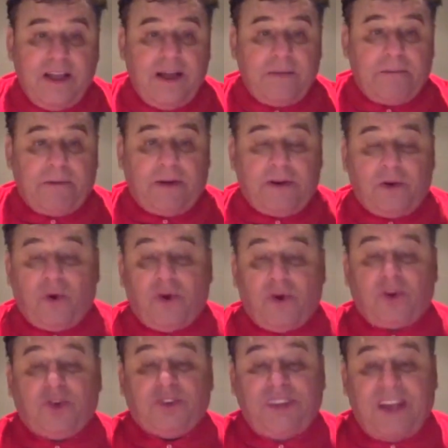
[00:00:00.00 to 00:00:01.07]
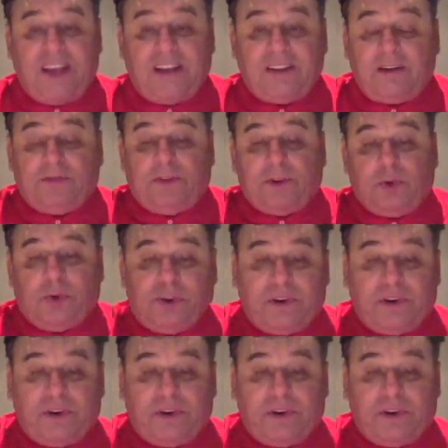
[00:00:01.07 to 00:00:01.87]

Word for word: but are ordained of the Lord.